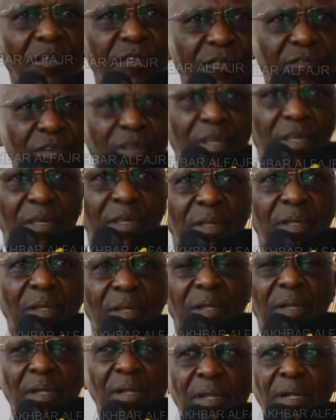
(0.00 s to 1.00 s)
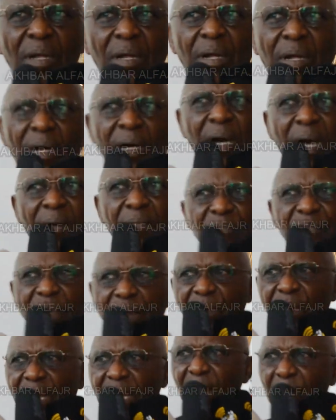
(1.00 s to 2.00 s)
country. I'm
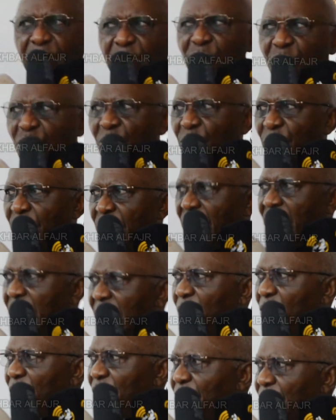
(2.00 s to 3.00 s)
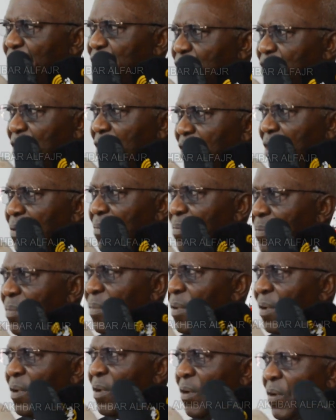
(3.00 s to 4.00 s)
very happy to be here with a team
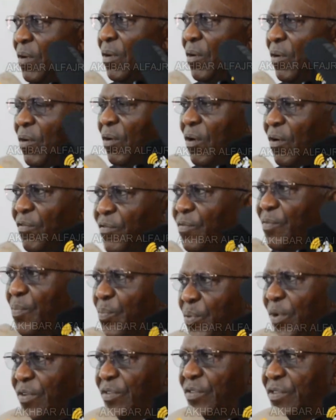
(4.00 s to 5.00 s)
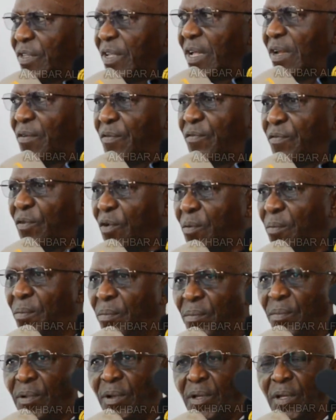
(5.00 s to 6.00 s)
of personnel from
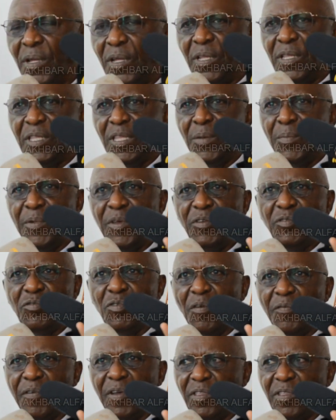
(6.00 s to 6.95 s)
the Ministry of